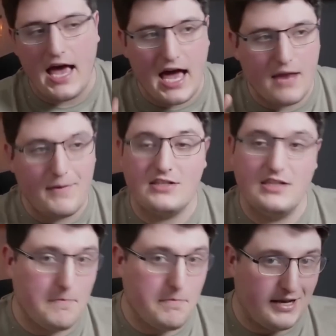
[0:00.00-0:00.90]
and I'm
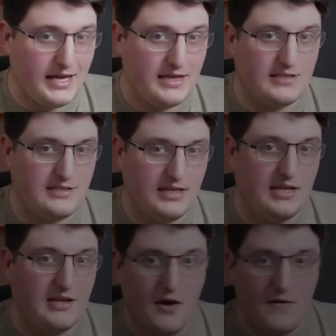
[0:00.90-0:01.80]
actually going to play that
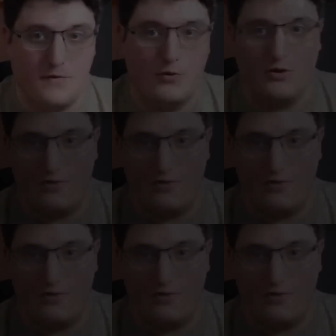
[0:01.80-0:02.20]
scene for you